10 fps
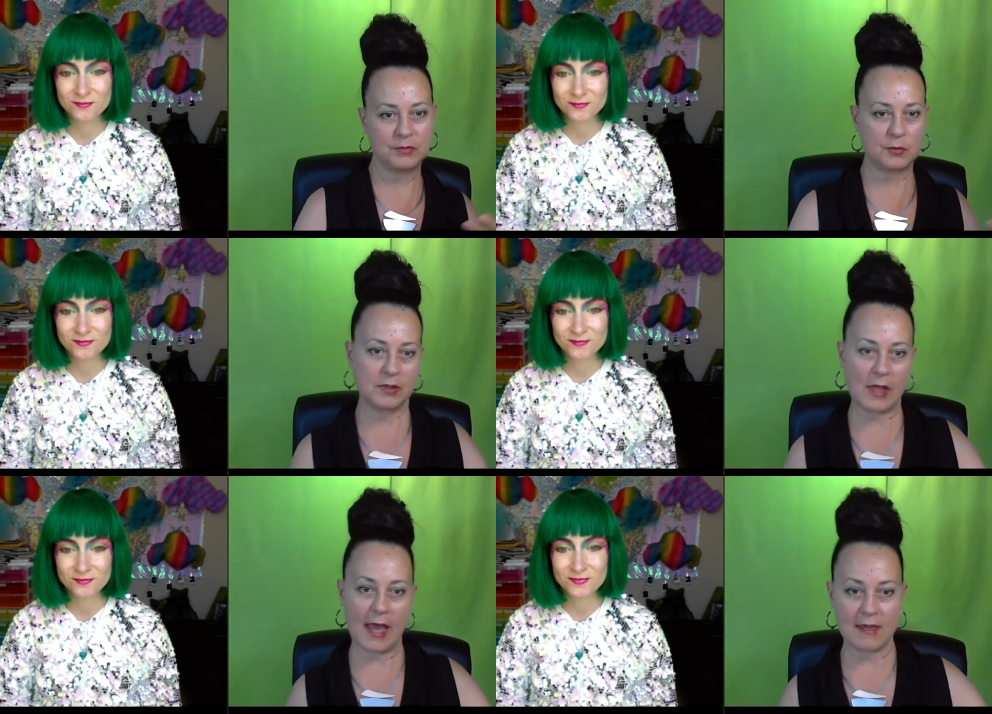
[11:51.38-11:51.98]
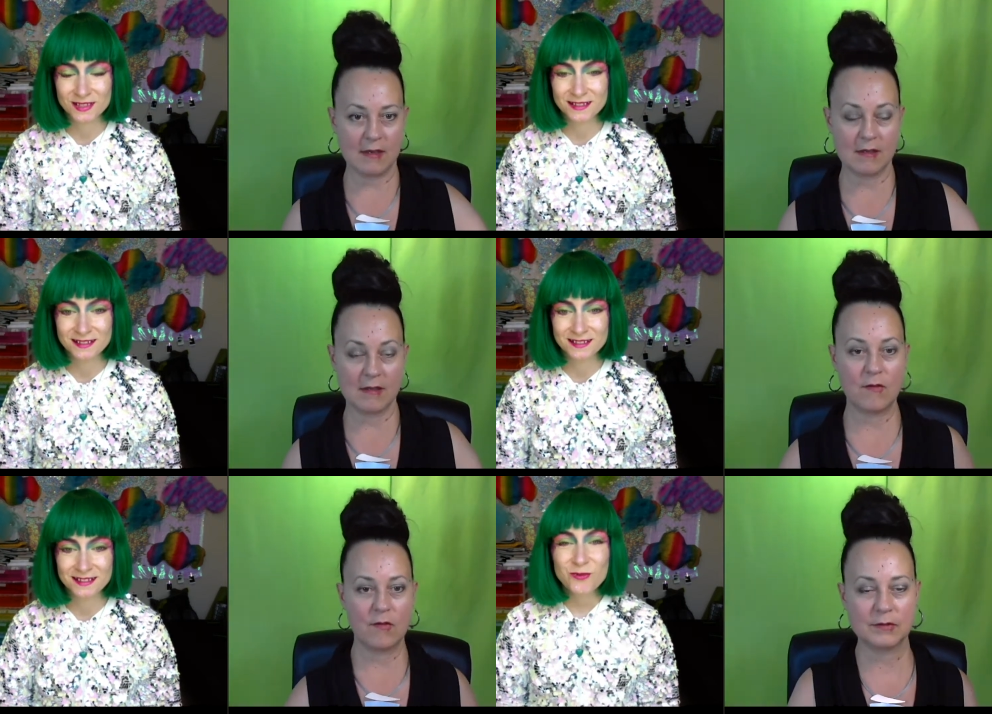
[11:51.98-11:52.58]
Speaker 1: to play
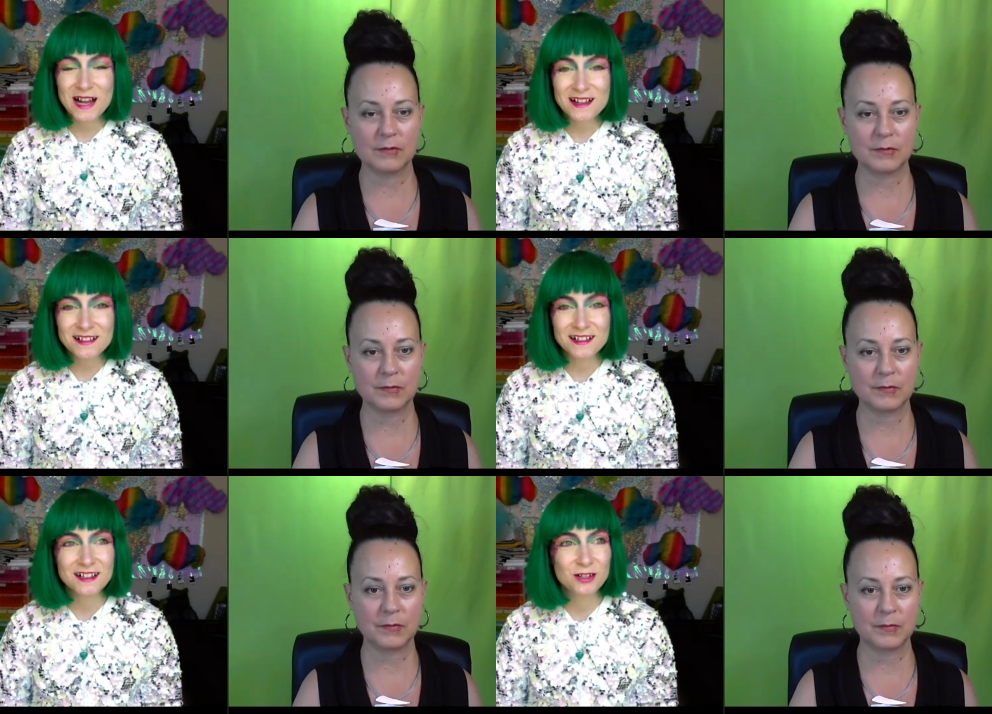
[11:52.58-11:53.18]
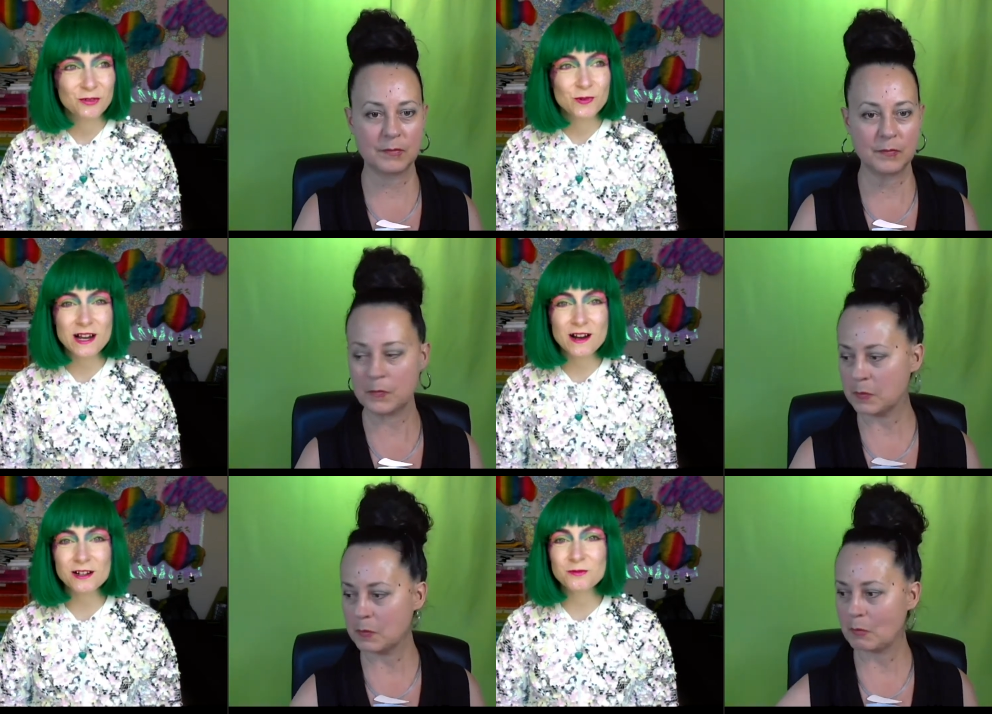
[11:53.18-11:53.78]
Speaker 2: well, we
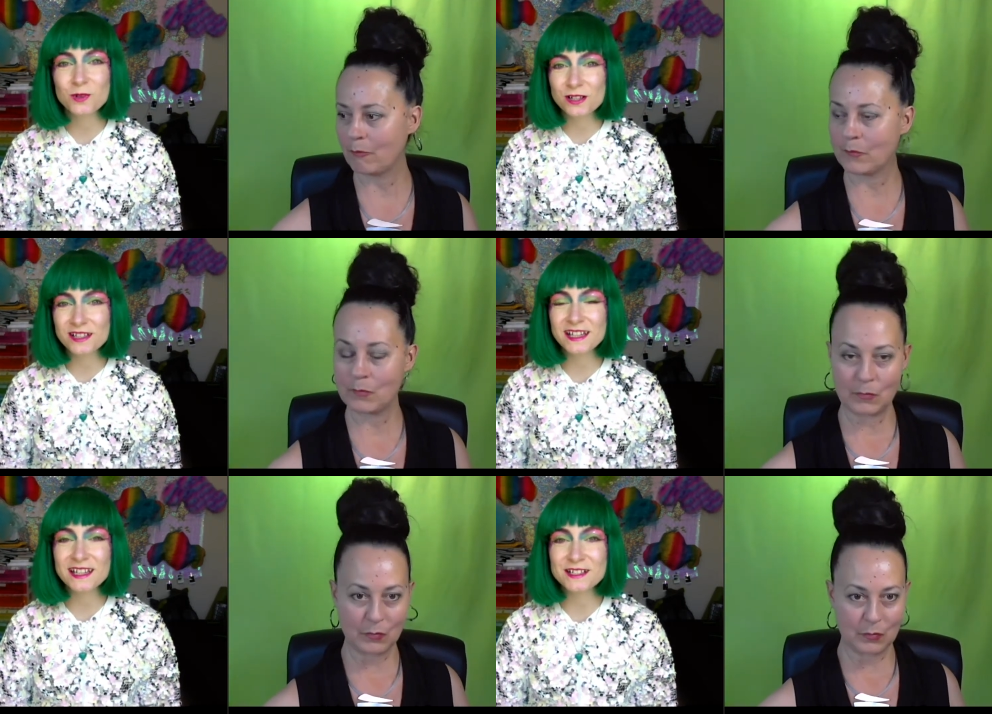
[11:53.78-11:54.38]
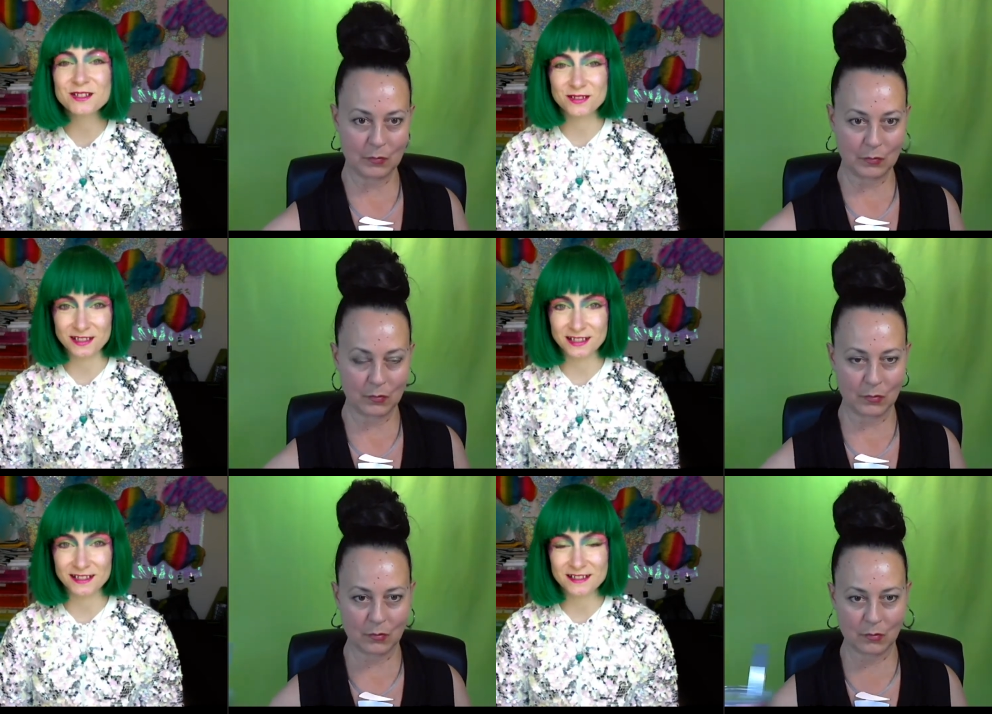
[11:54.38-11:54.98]
are working into
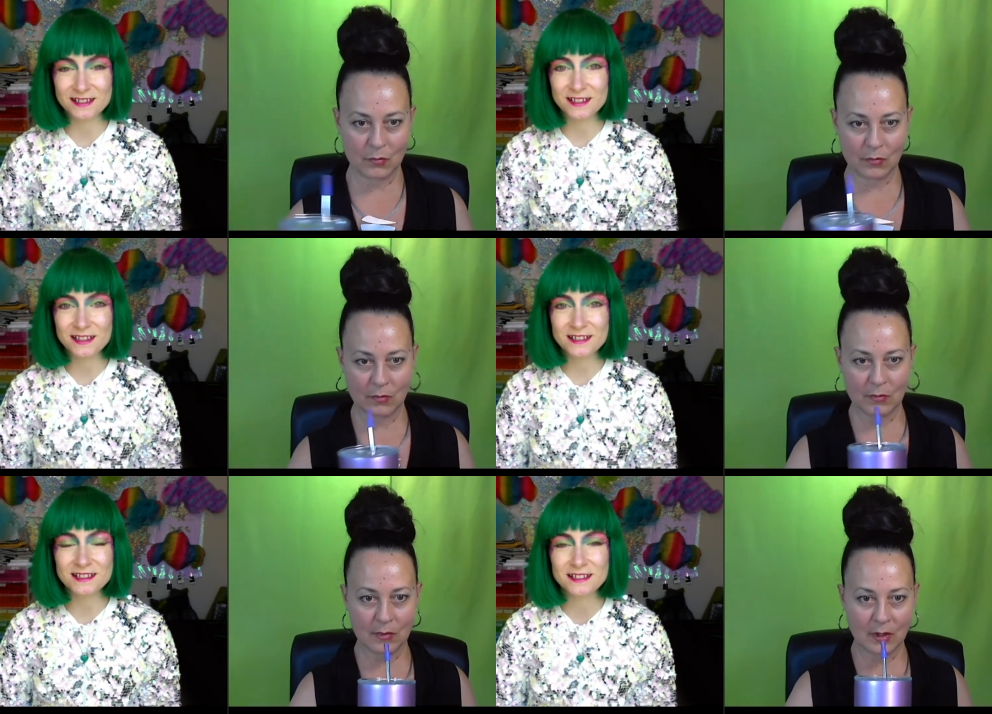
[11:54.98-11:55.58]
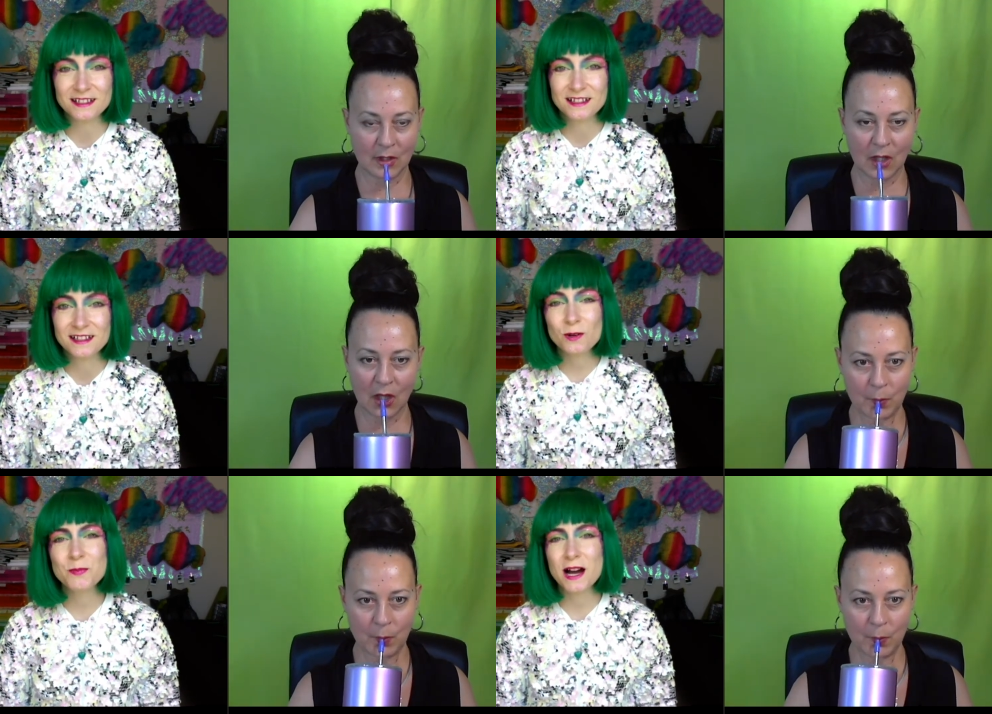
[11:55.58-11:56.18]
things. It's
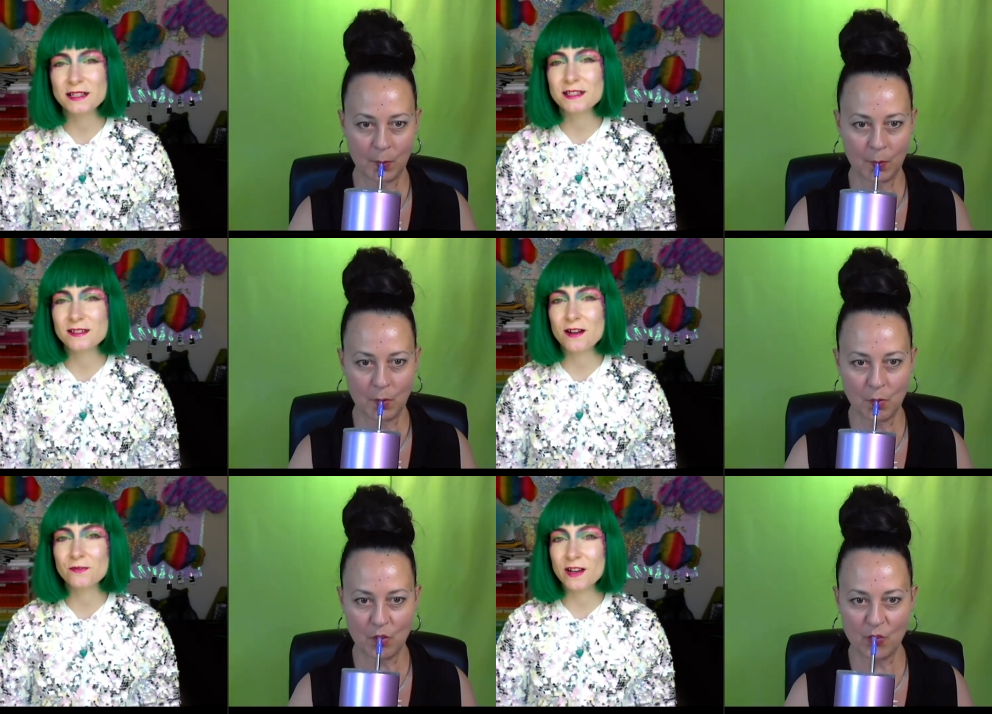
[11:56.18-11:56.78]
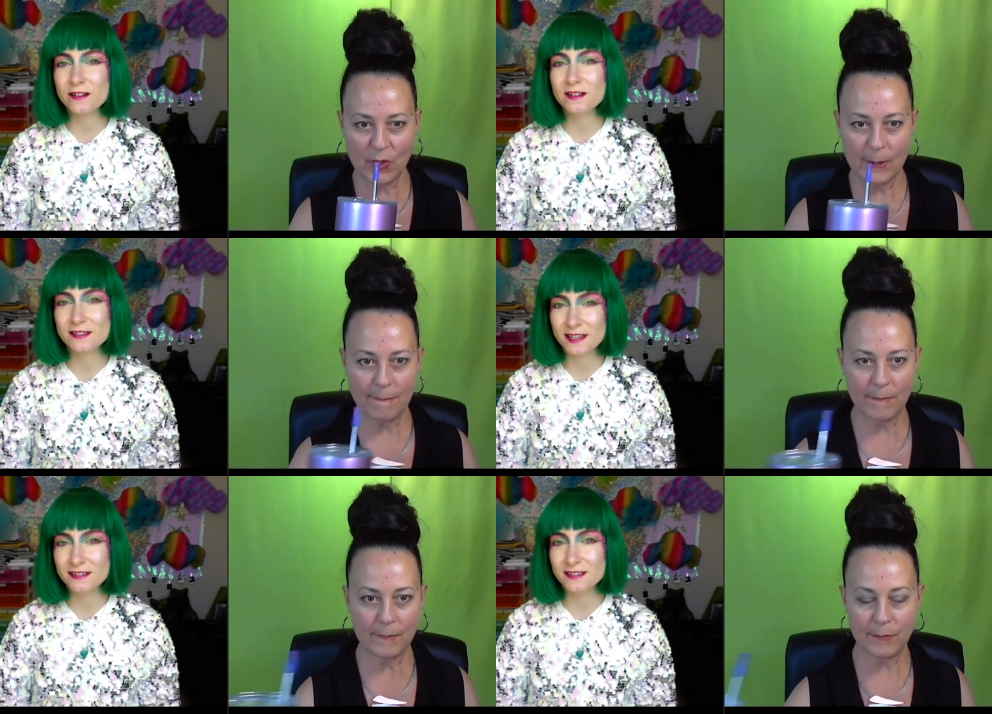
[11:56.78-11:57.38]
your bodies are very
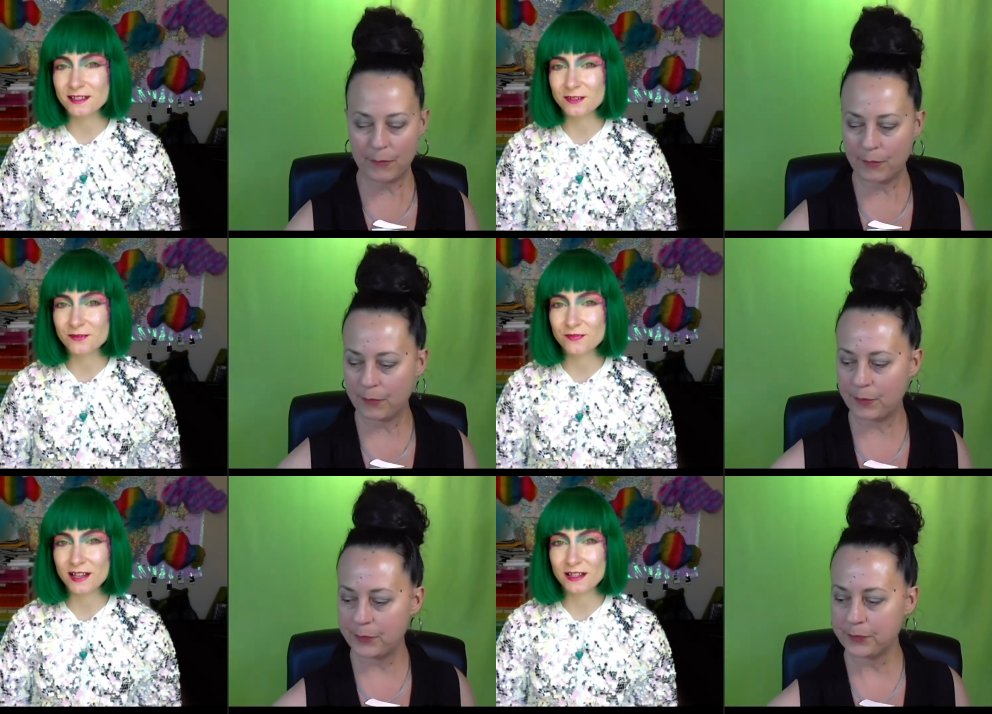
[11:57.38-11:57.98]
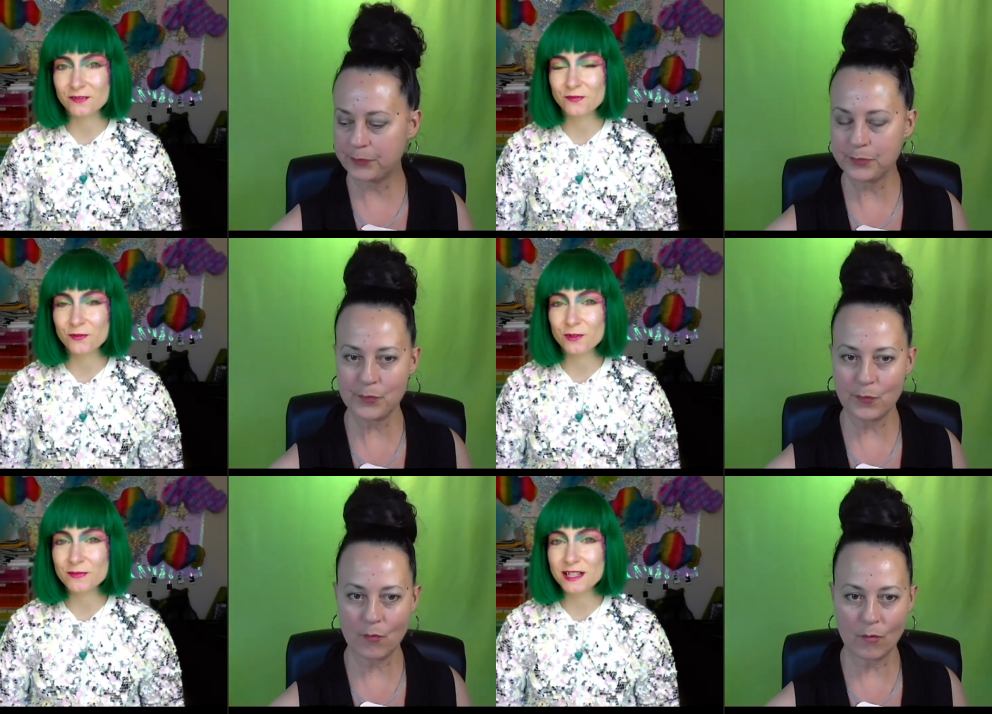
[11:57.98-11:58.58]
sensitive. And
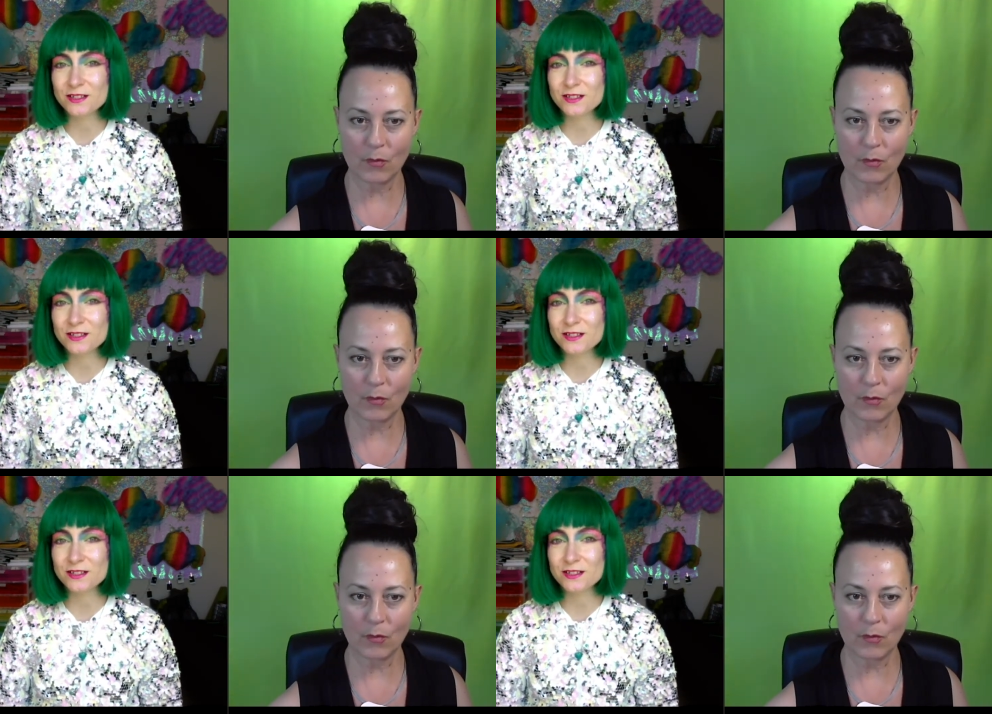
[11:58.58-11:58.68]
for